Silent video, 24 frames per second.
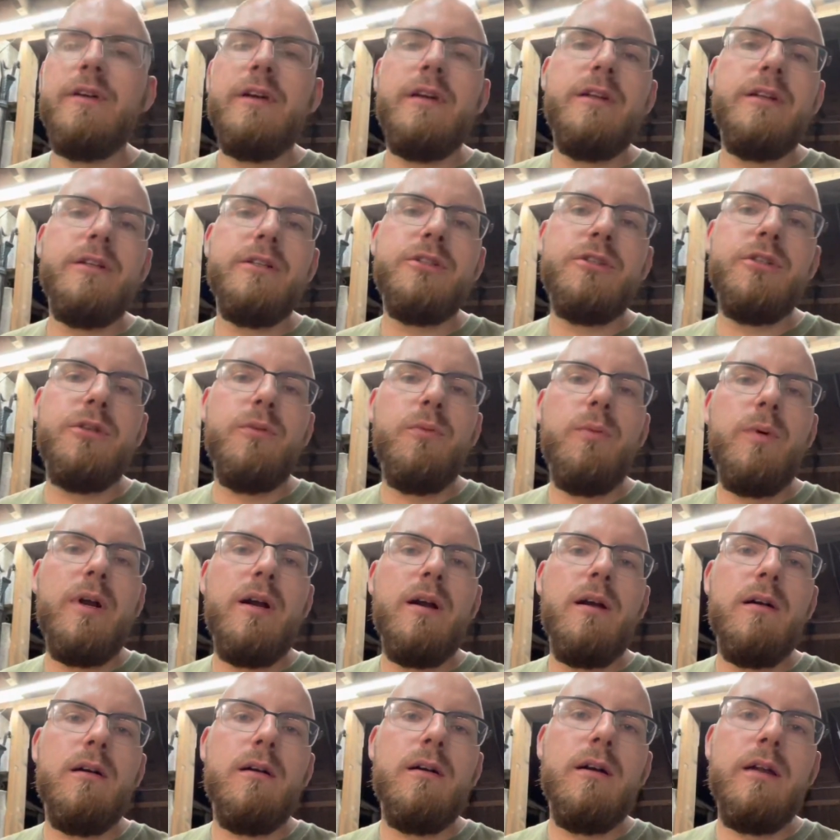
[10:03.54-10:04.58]
an issue
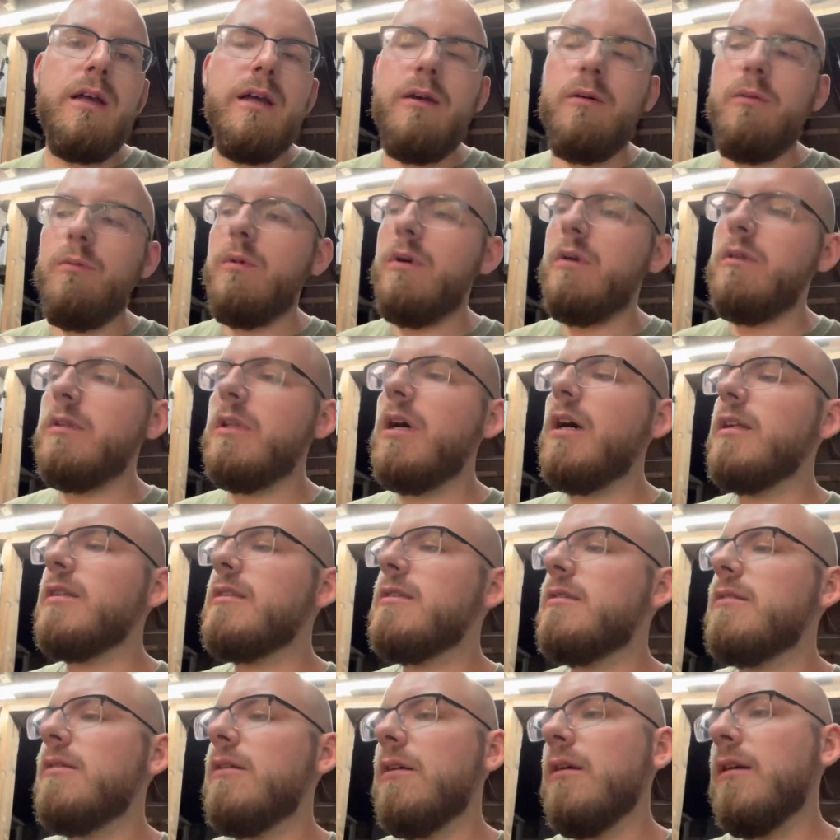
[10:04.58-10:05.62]
where it will not
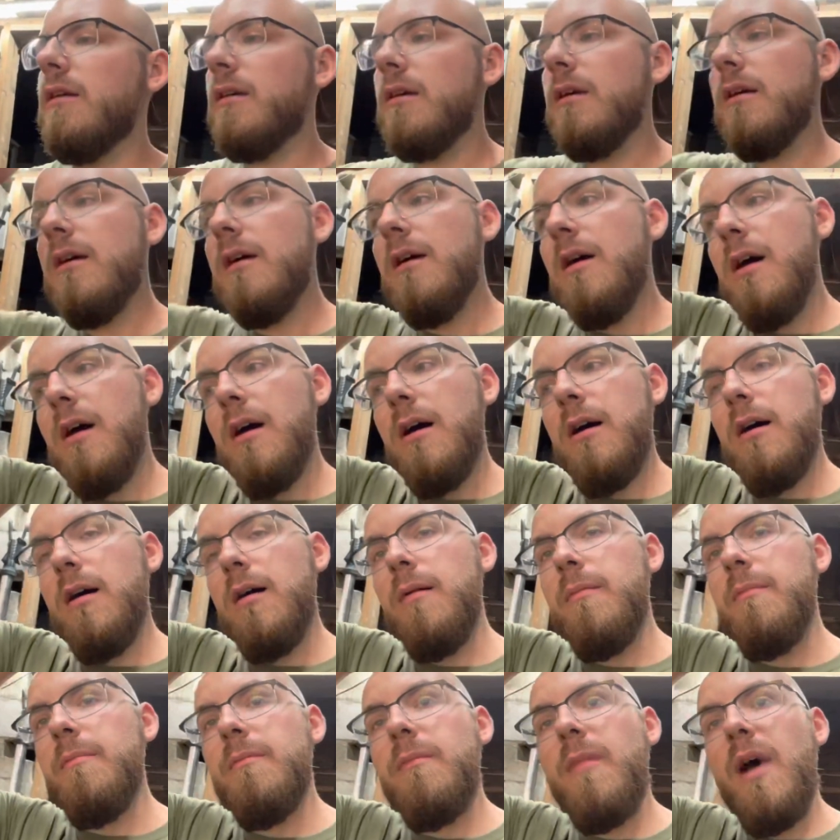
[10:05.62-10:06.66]
start.
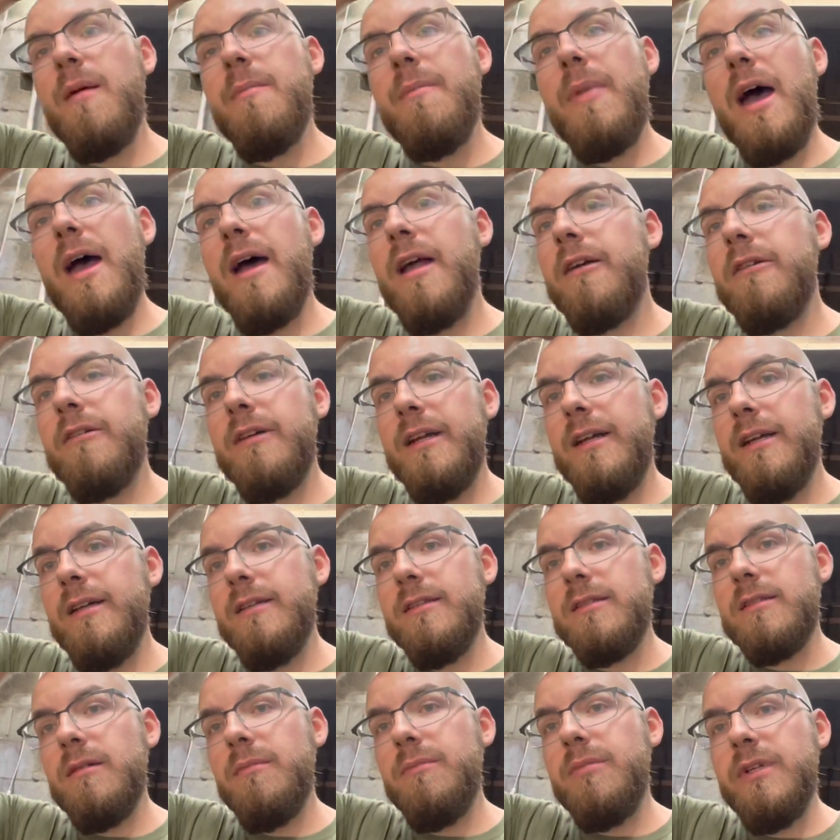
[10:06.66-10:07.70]
My battery is
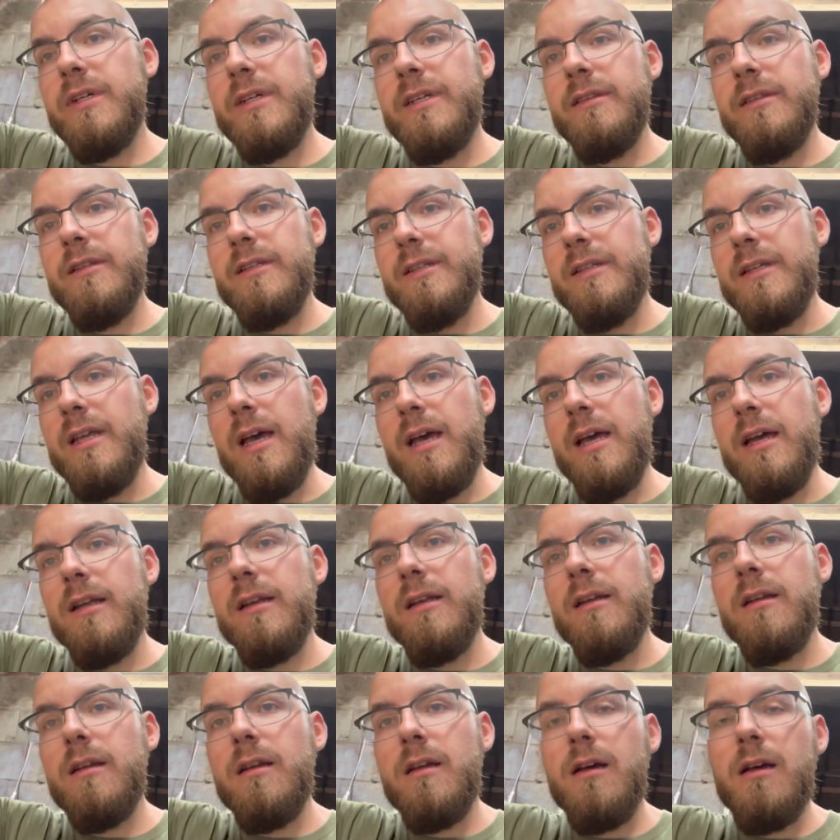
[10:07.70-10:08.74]
completely dead.
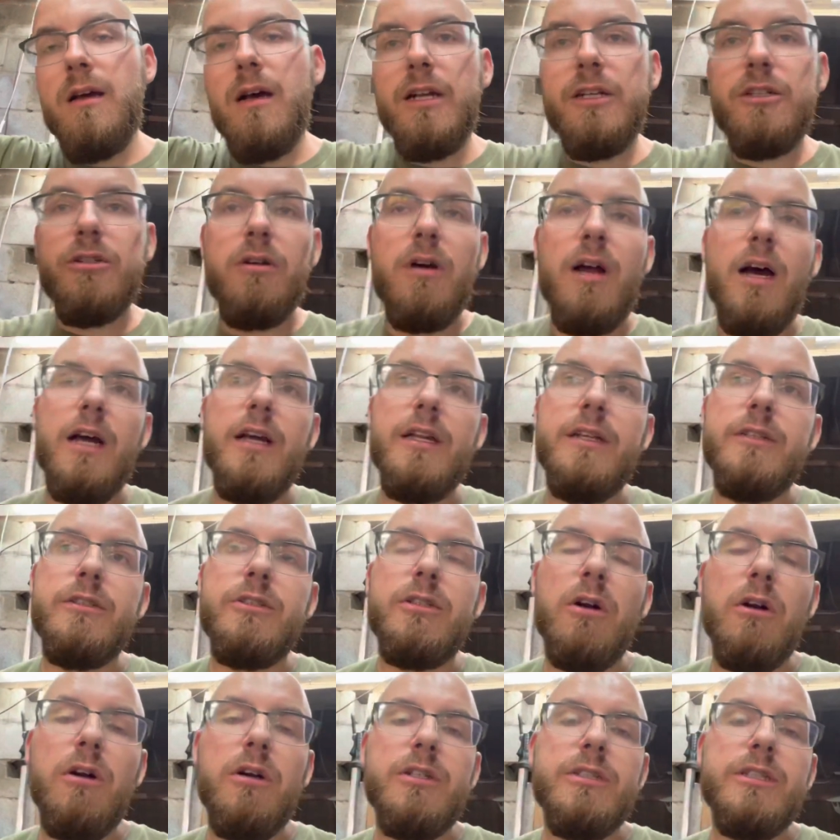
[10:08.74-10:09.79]
I tried
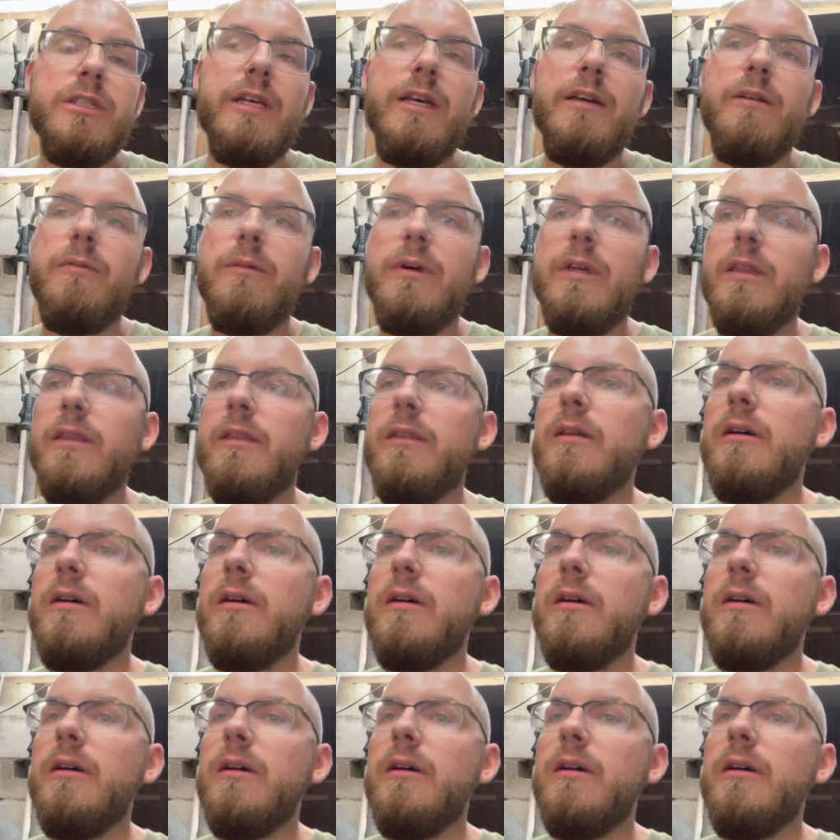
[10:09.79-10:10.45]
charging it with